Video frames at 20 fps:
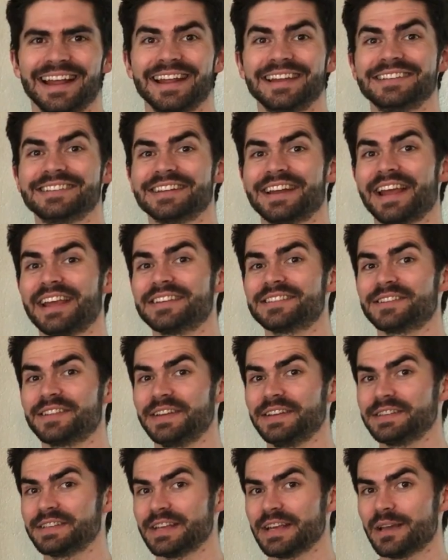In today's
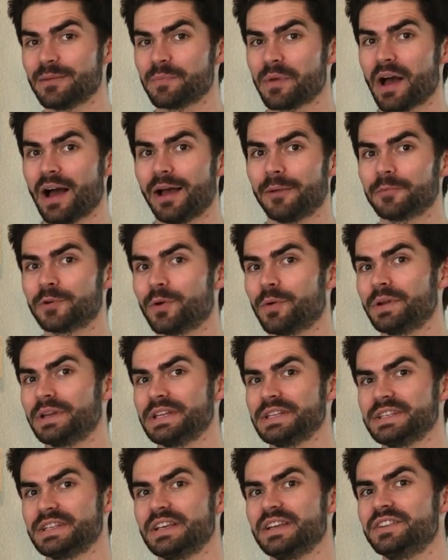Lean tip, I'm going
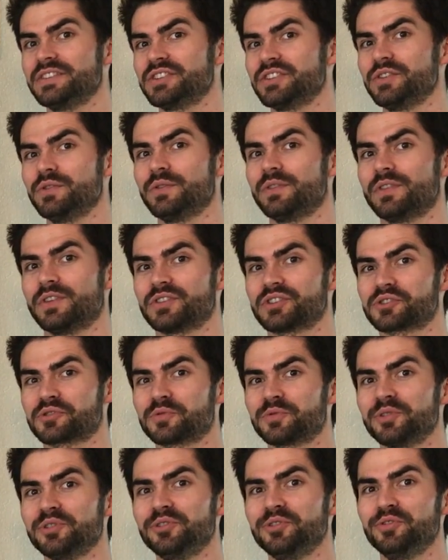to teach you the
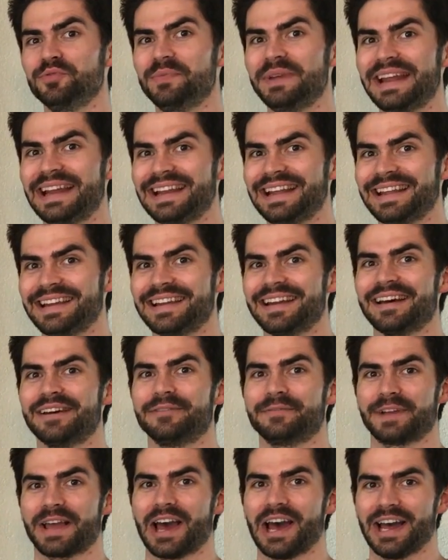true meaning
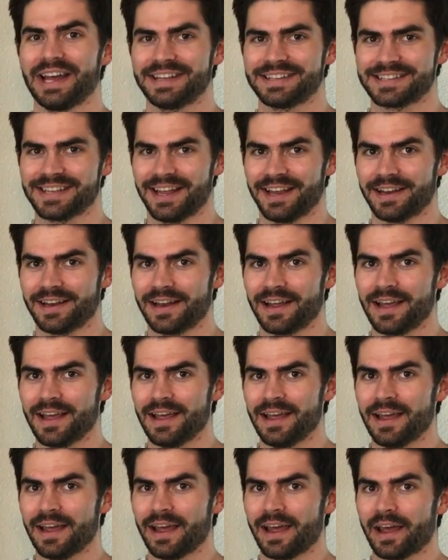of Kaizen.
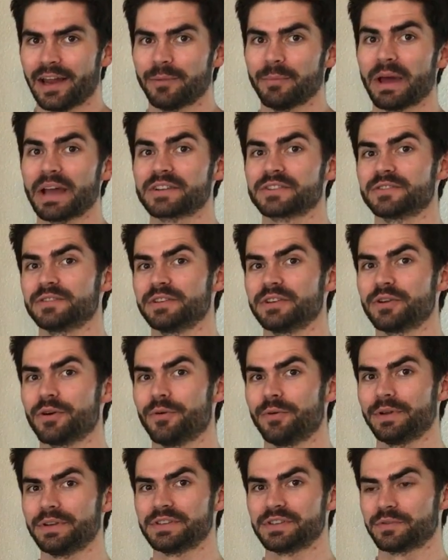And I'm actually
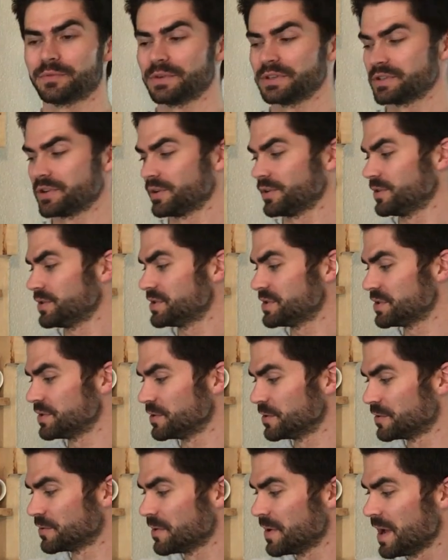going to return
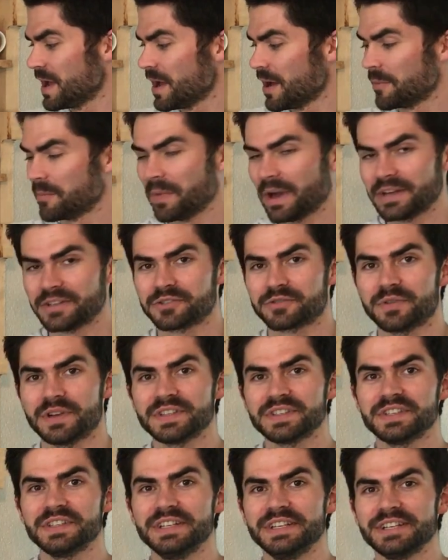to my
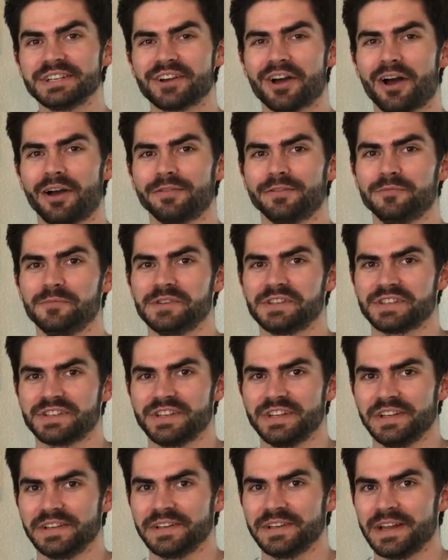trusty coffee
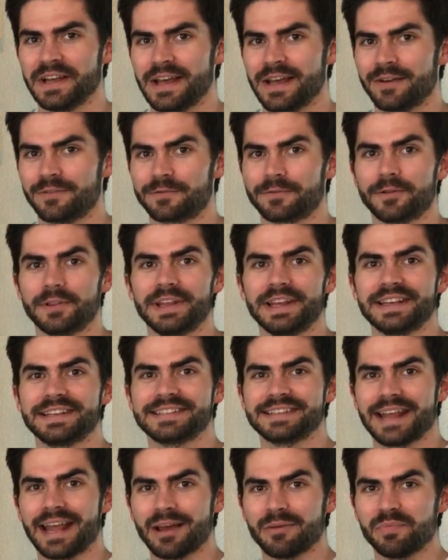machine for the
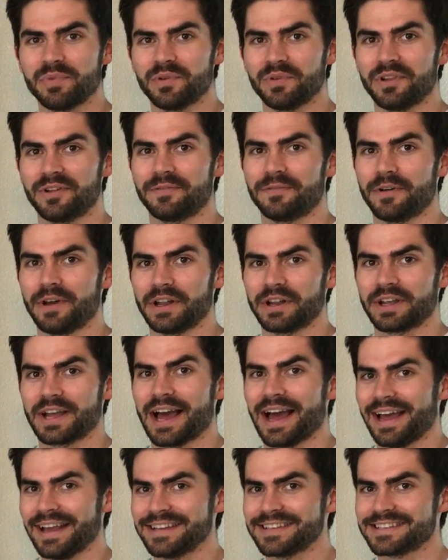example of what
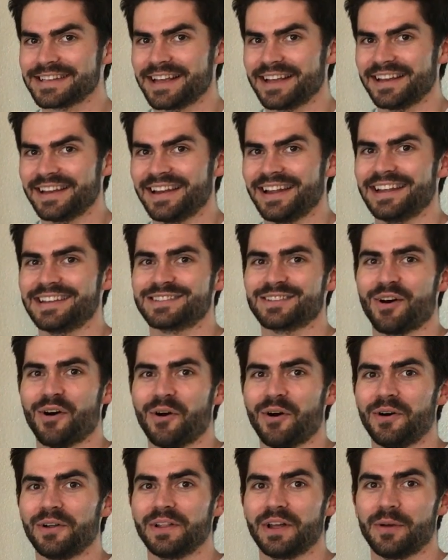Kaizen is
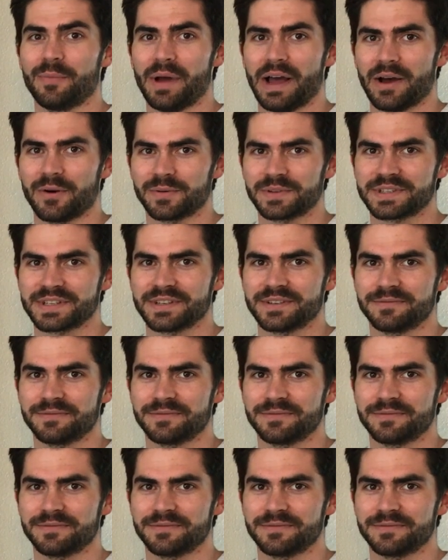all about.